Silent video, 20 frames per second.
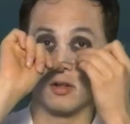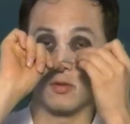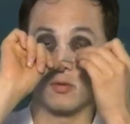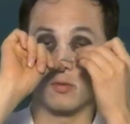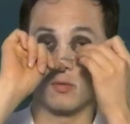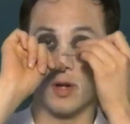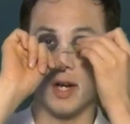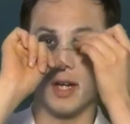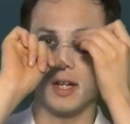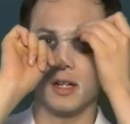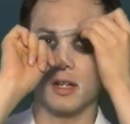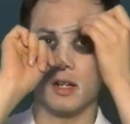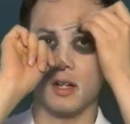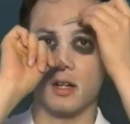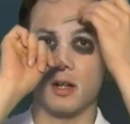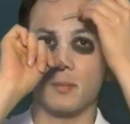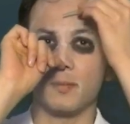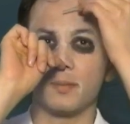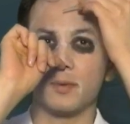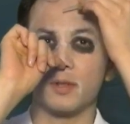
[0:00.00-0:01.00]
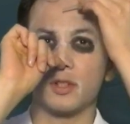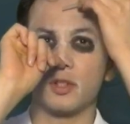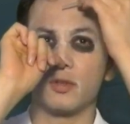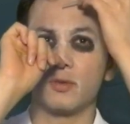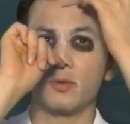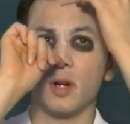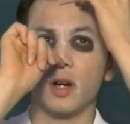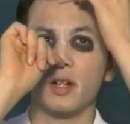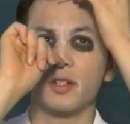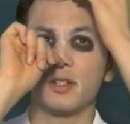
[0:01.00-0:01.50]
ran it up
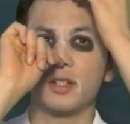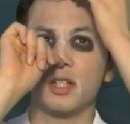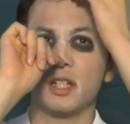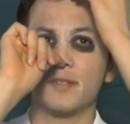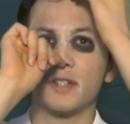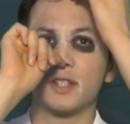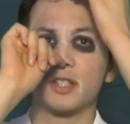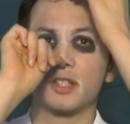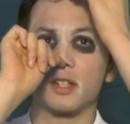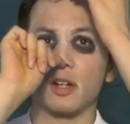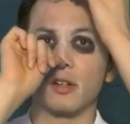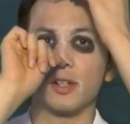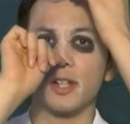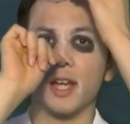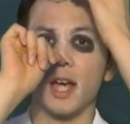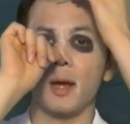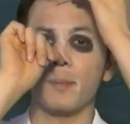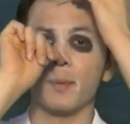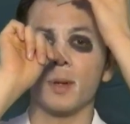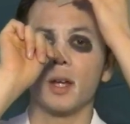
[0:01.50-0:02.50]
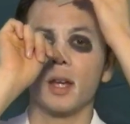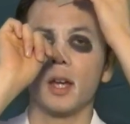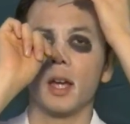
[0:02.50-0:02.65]
to underneath his skull cap,